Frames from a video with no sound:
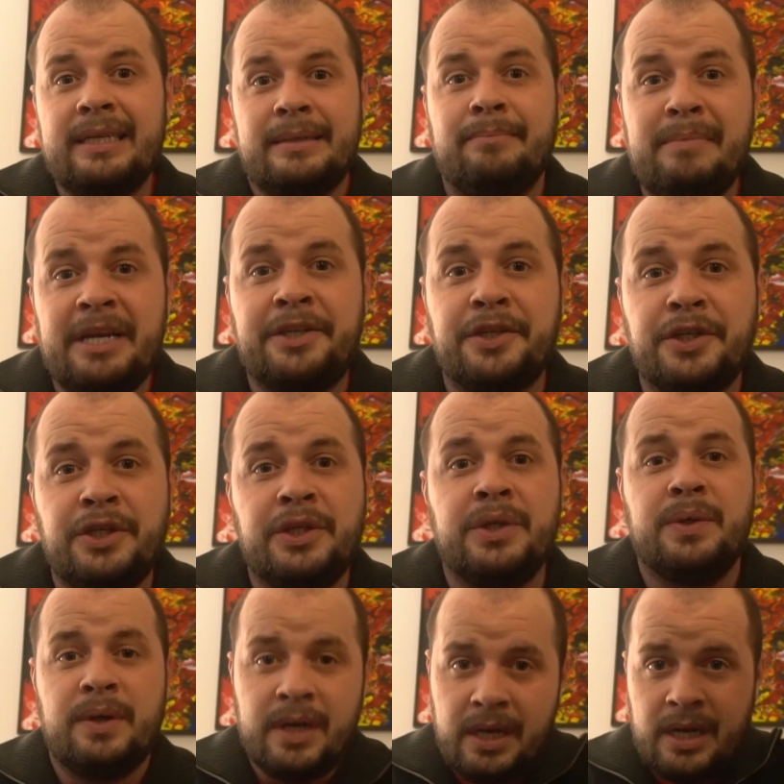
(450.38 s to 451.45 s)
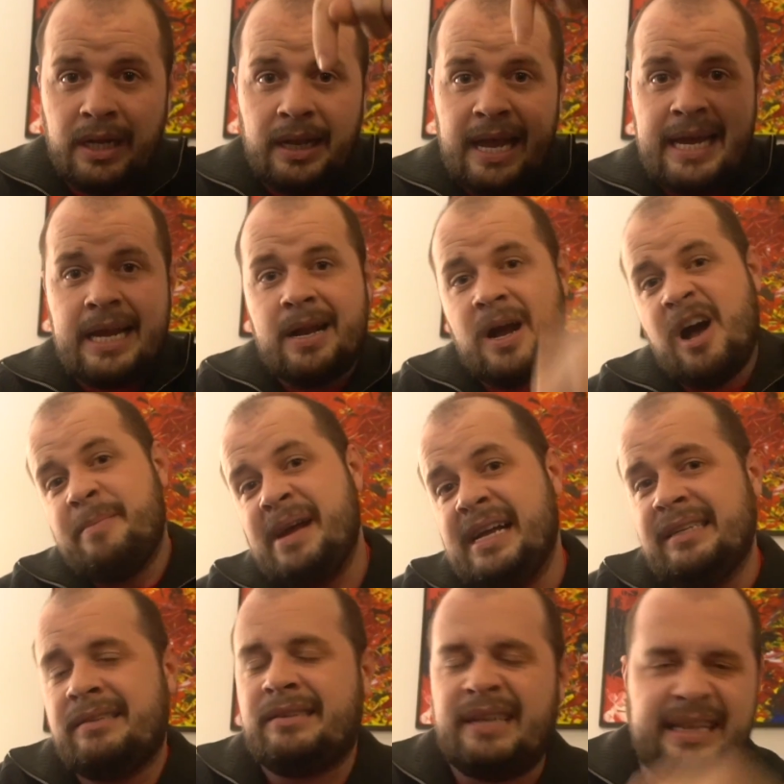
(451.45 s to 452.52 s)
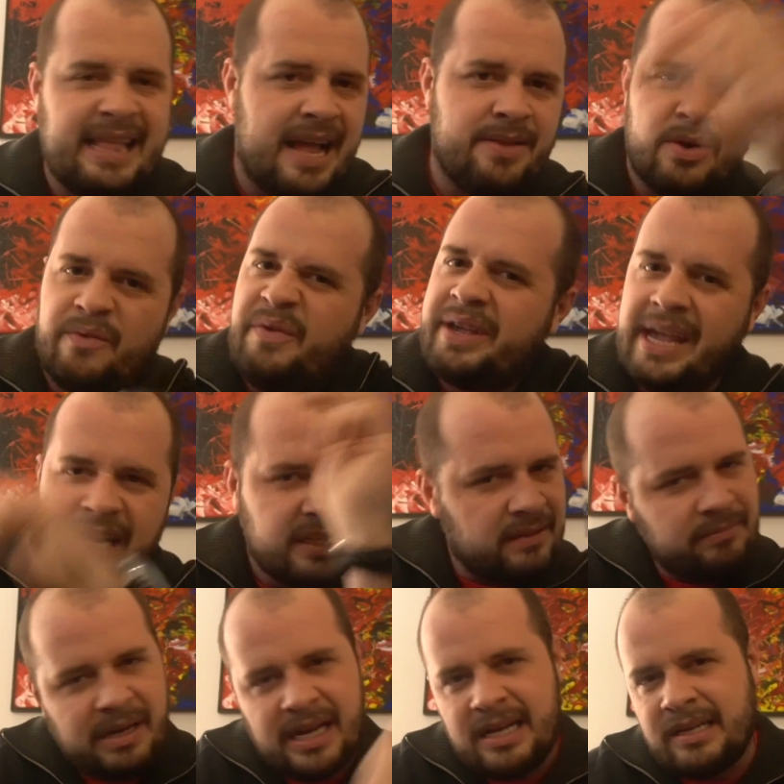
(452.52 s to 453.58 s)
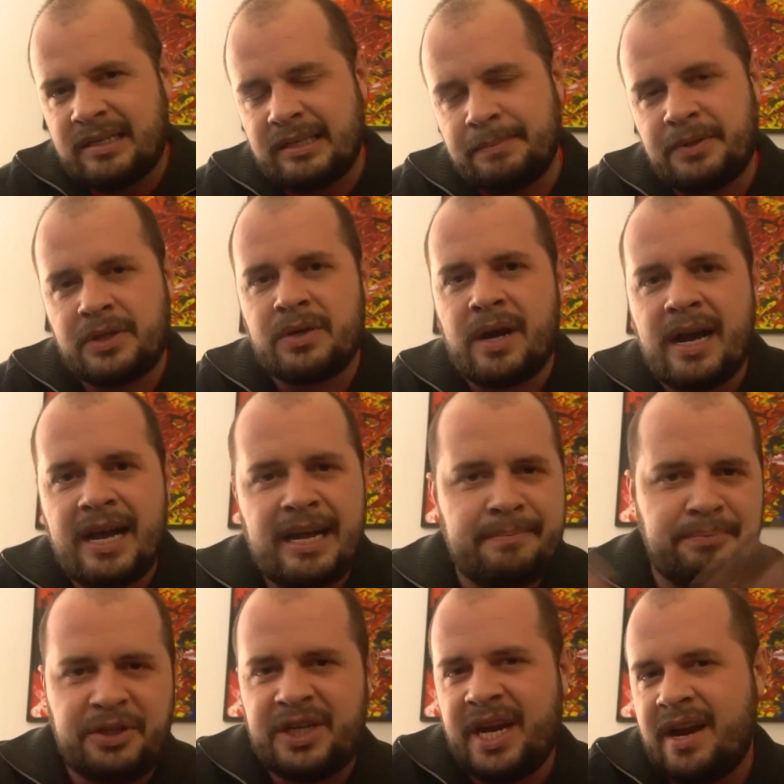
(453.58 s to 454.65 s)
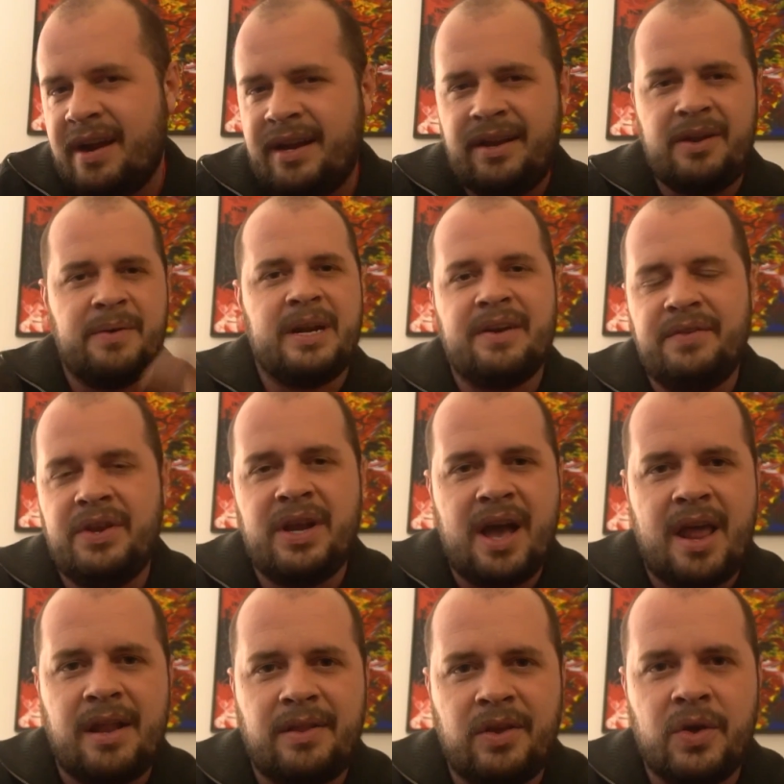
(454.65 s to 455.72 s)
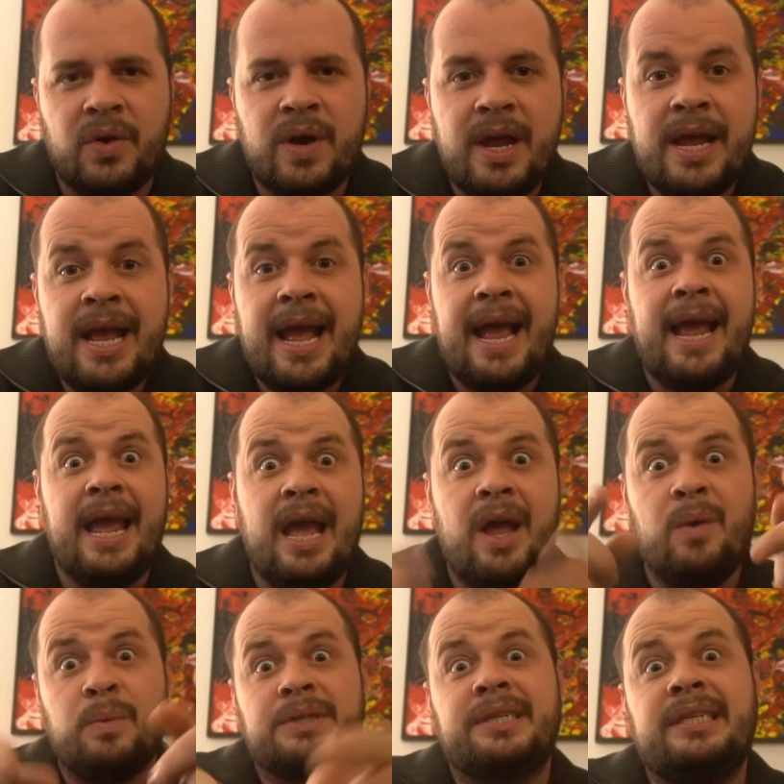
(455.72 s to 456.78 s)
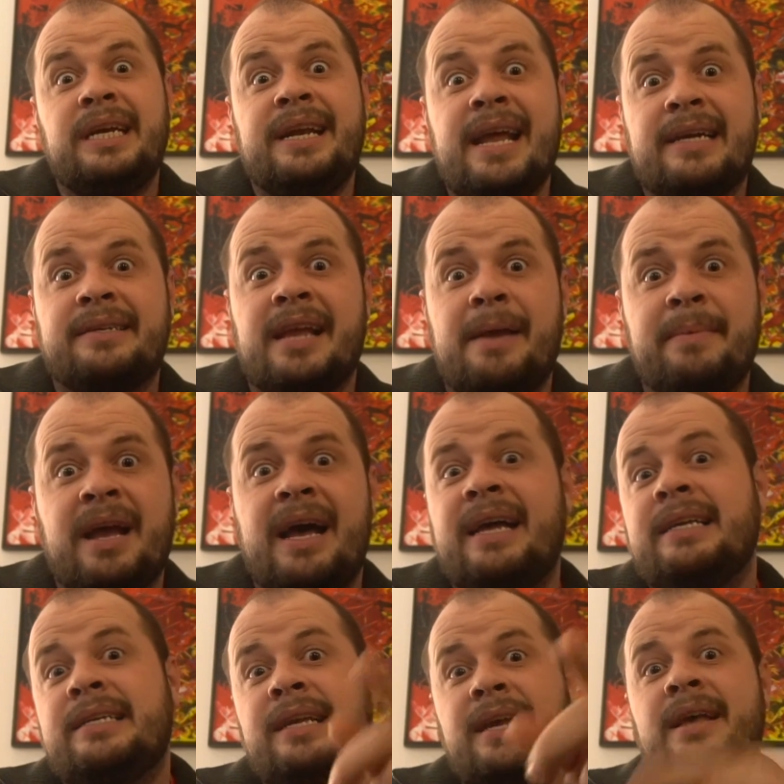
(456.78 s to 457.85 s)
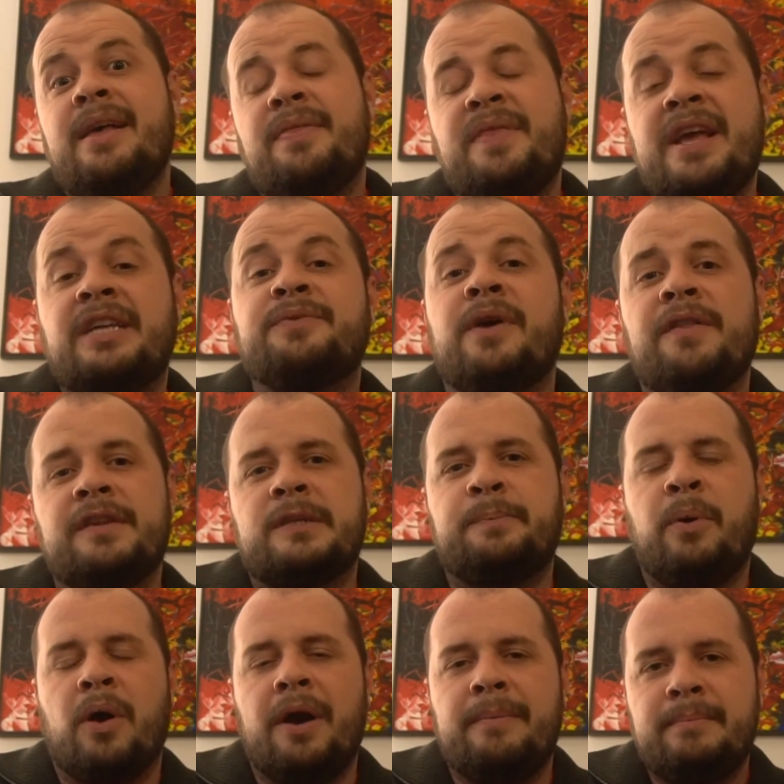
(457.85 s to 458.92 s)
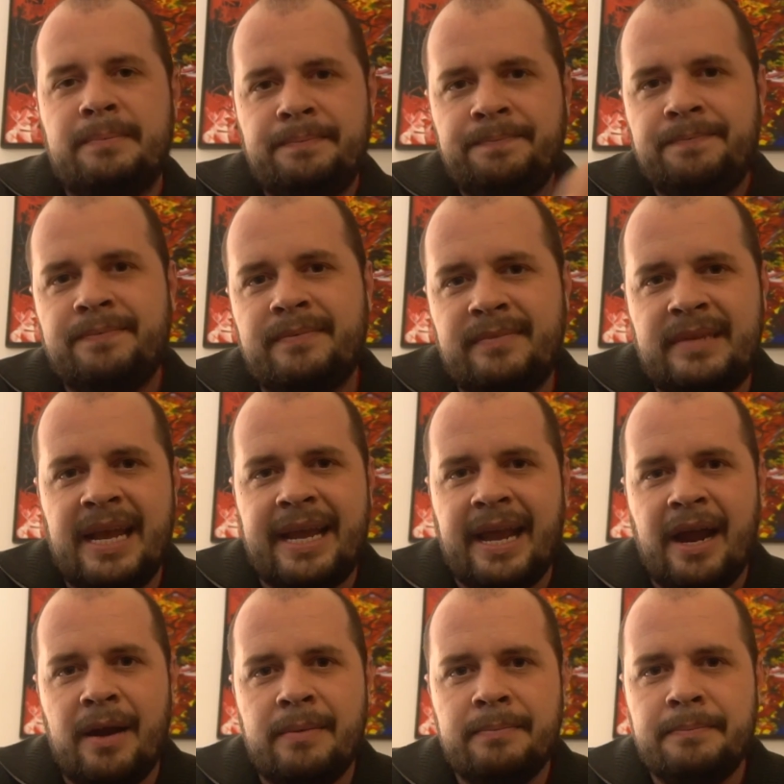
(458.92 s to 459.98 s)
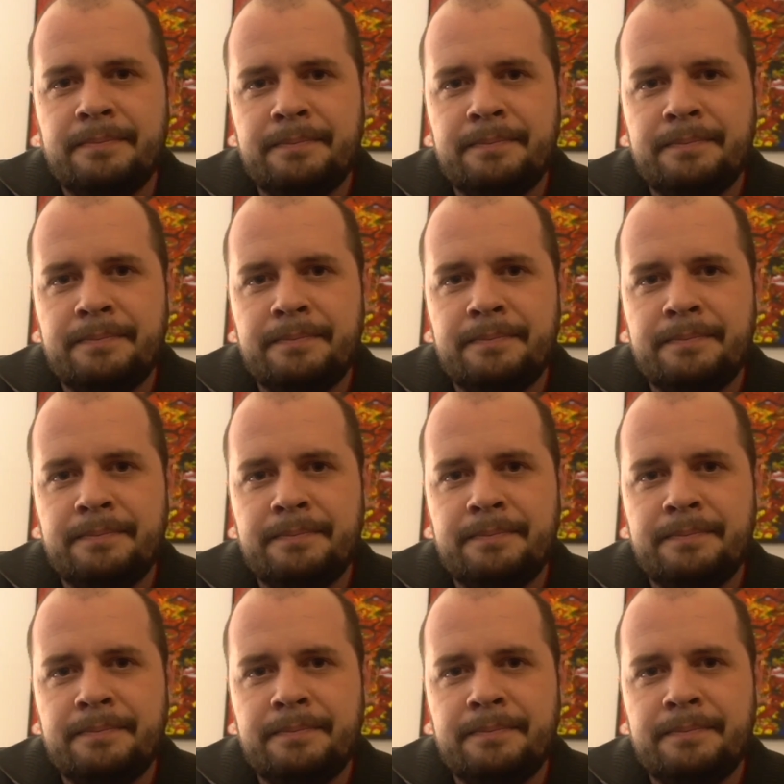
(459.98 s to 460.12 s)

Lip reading: Make sure you like, comment, hit that notification bell, subscribe, share it, do whatever you got to do. And we'll see you next time, guys. Thanks for all the support. Take care.